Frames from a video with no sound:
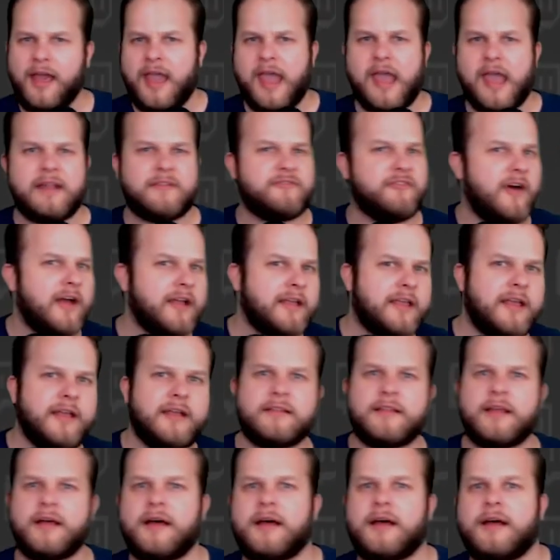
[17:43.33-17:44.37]
And
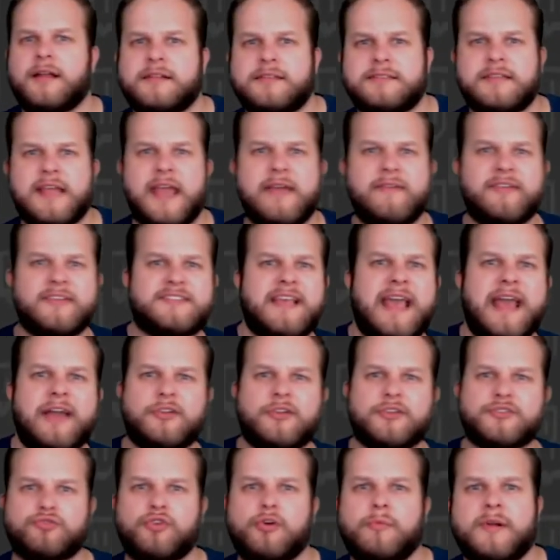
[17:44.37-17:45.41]
fucking David
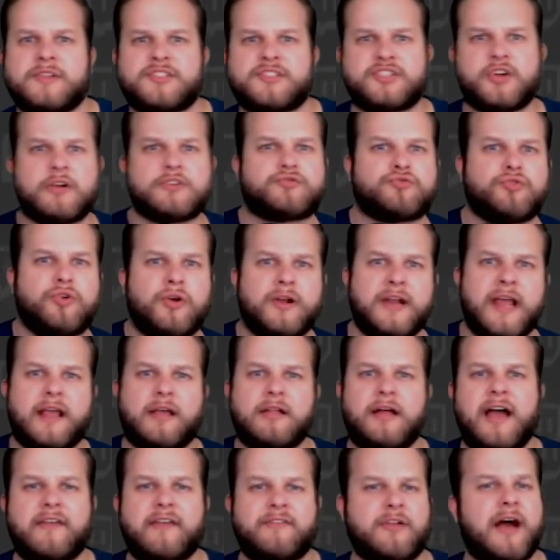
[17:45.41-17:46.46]
Xanatos' robot starts running at
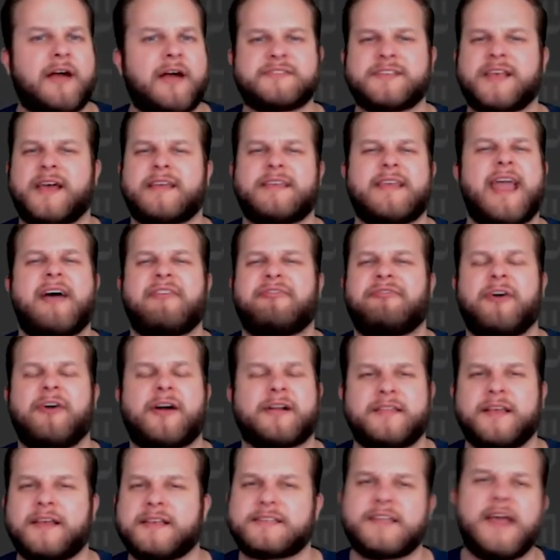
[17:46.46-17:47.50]
Goliath. Goliath's like, yeah,
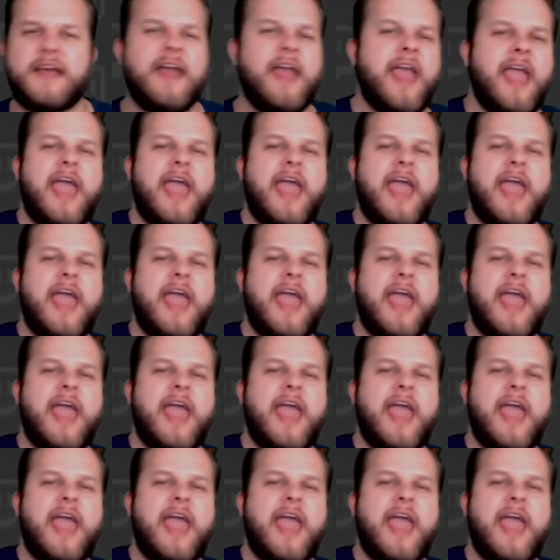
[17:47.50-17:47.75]
fuck this.